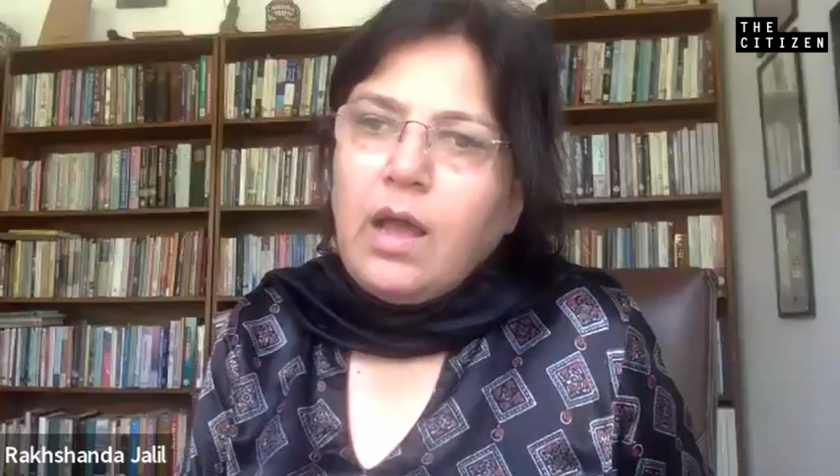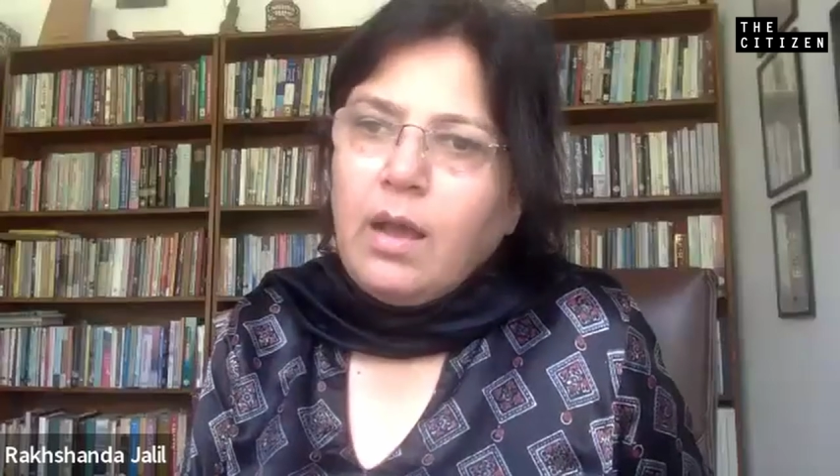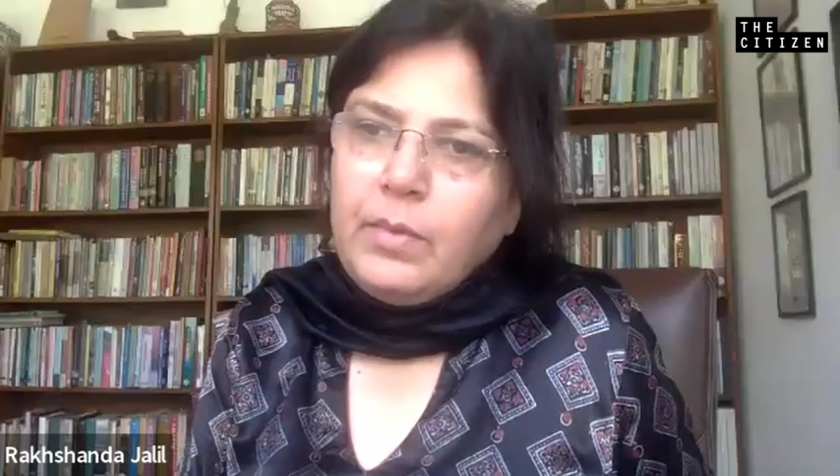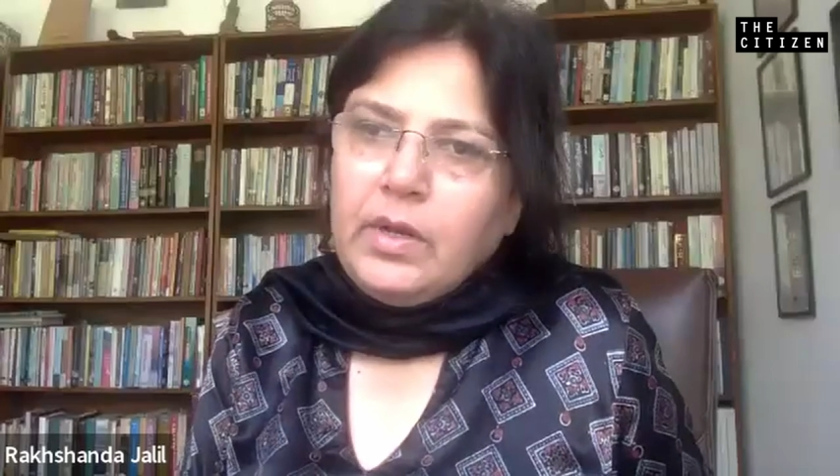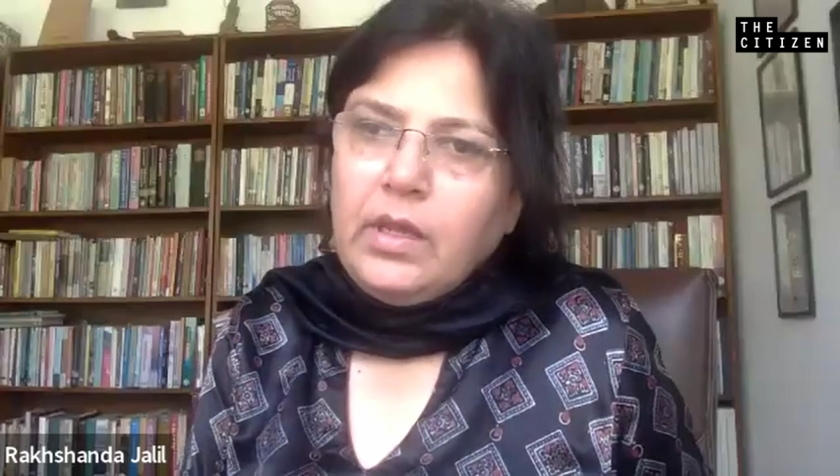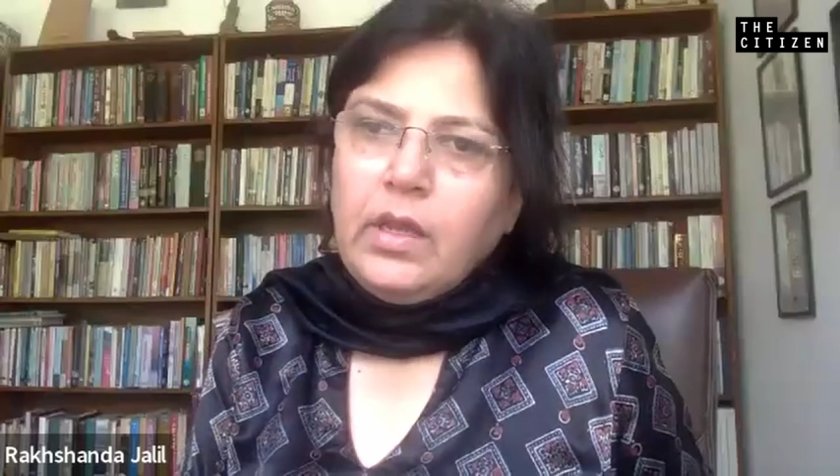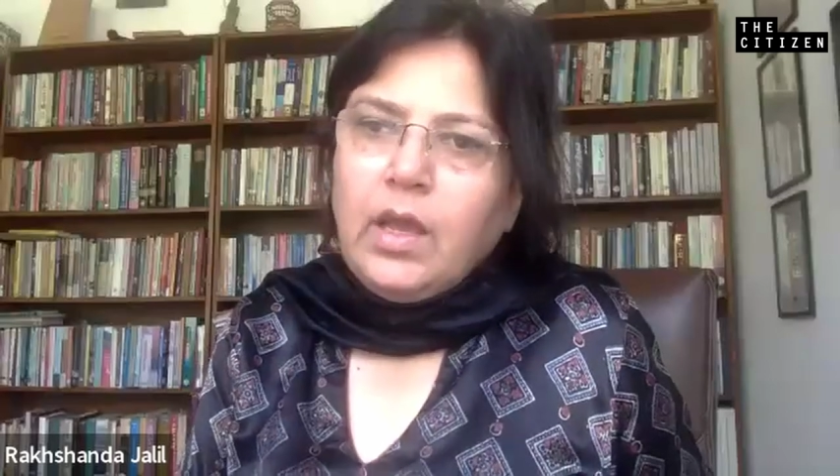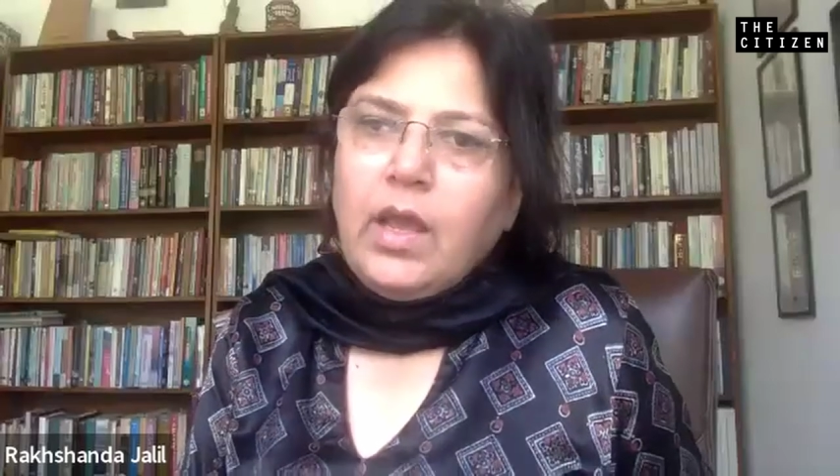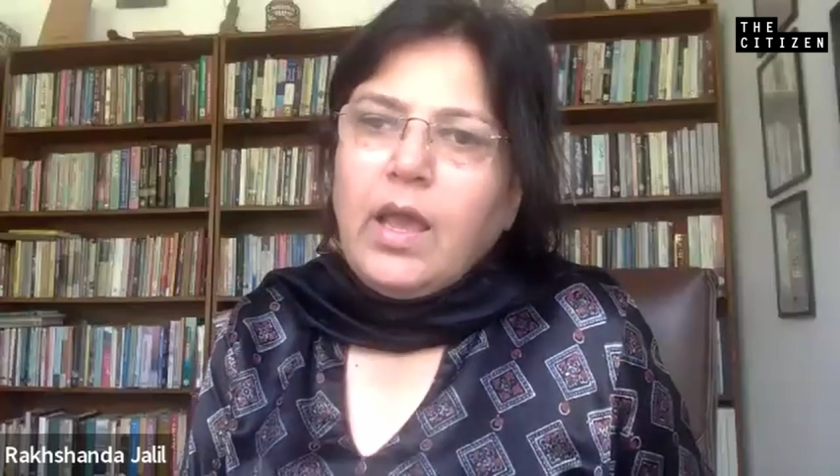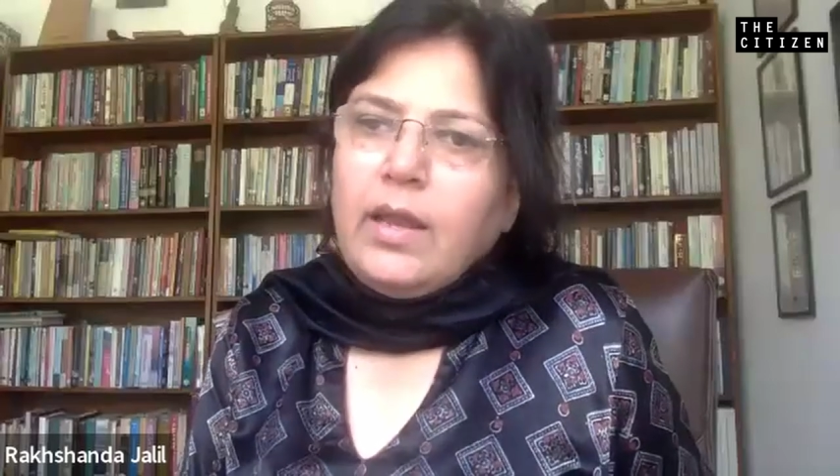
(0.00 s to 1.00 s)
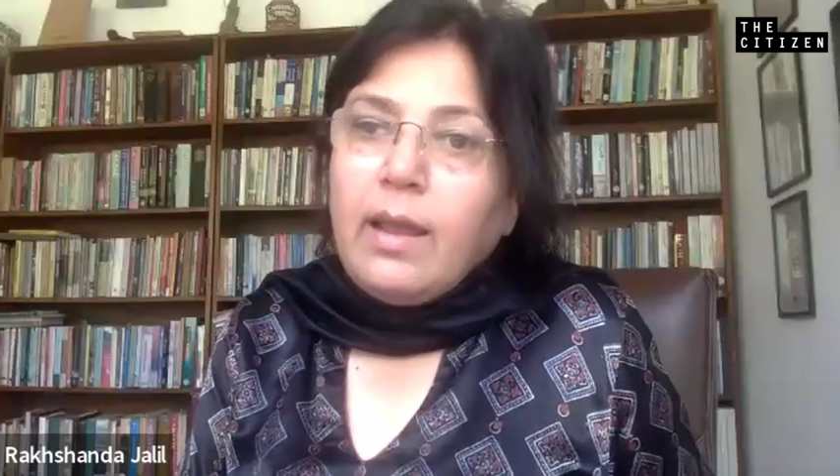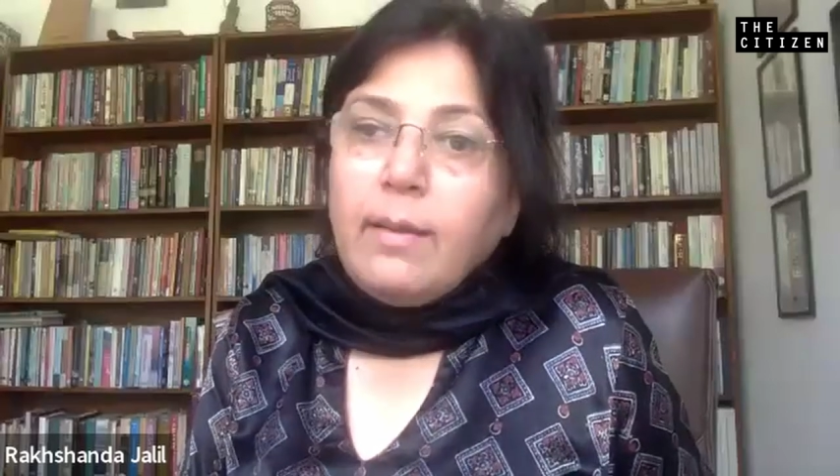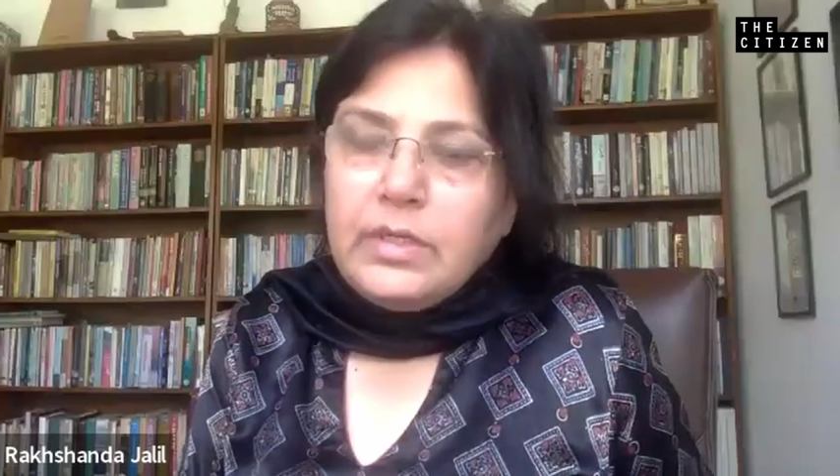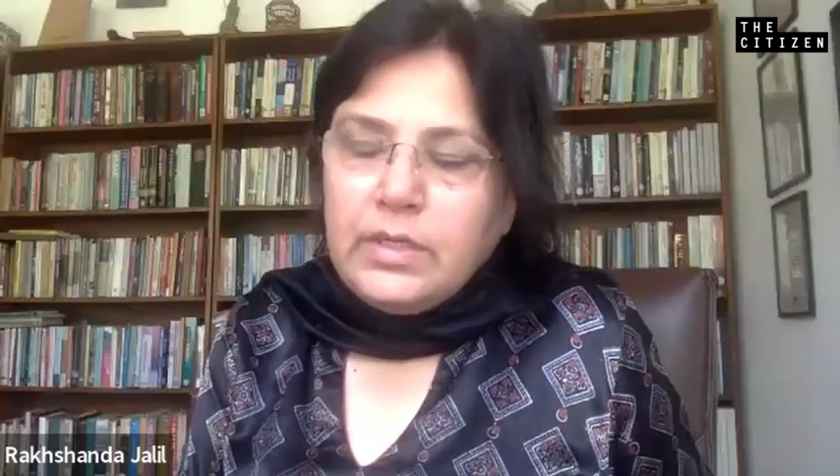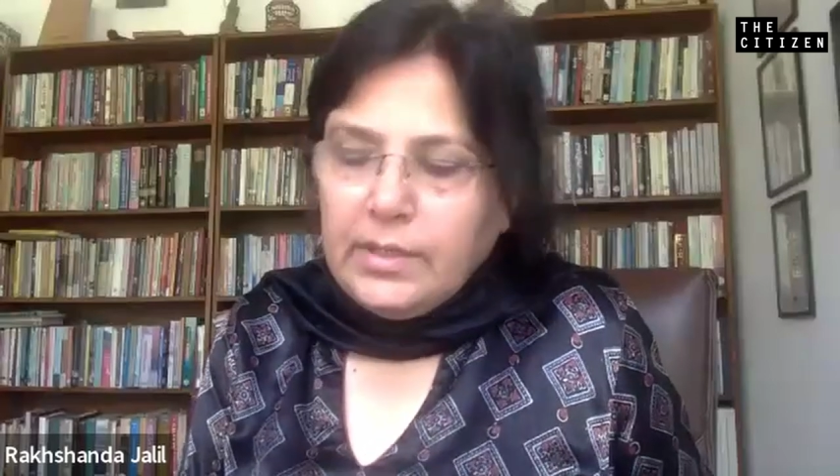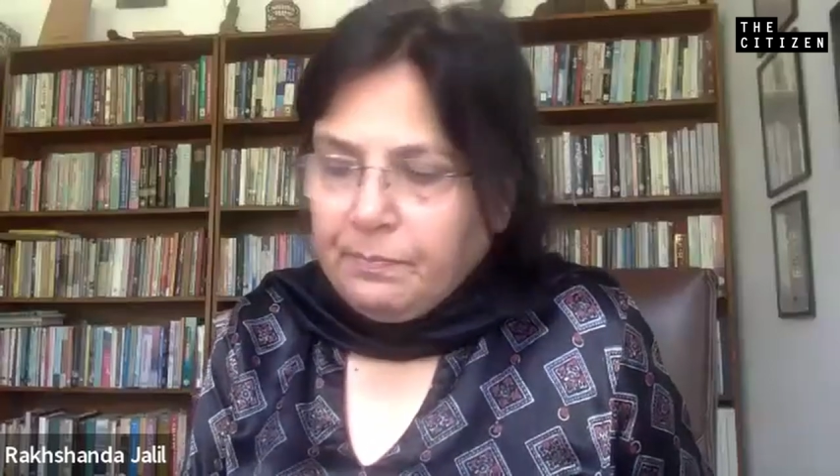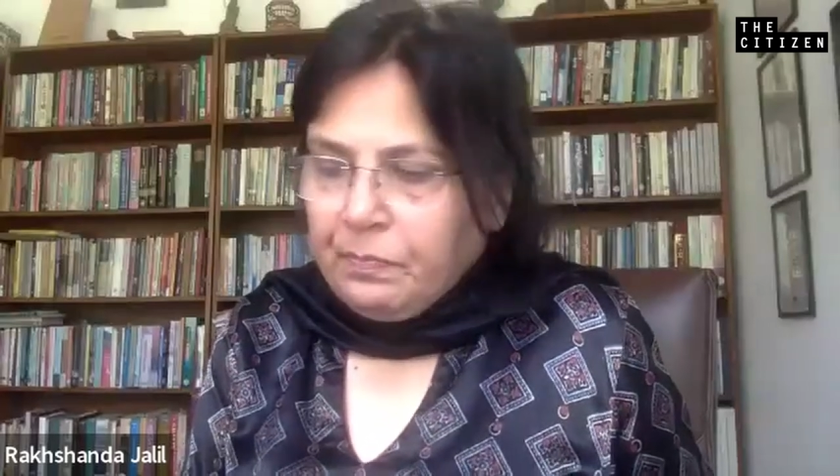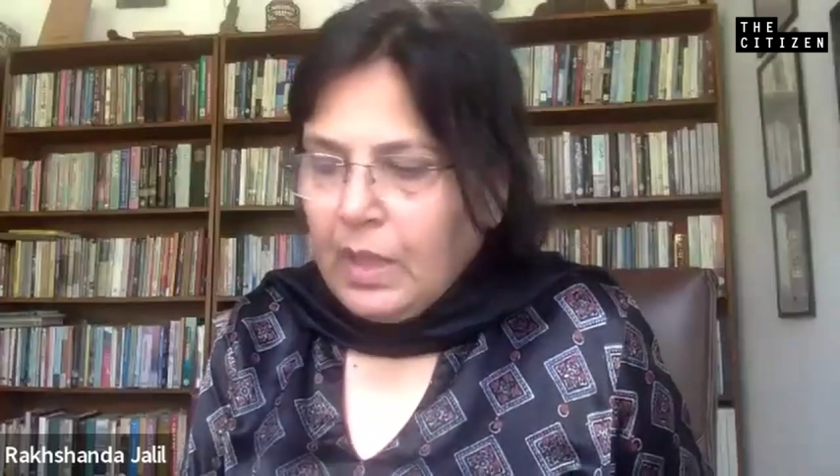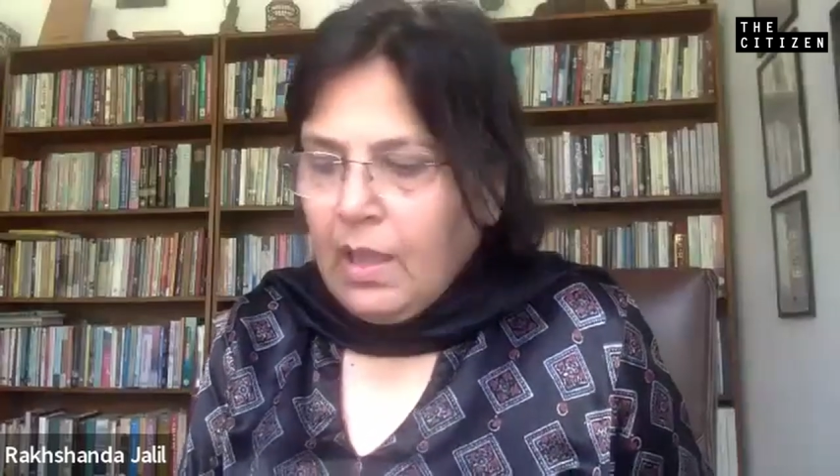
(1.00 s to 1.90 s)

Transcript: harmony and amity.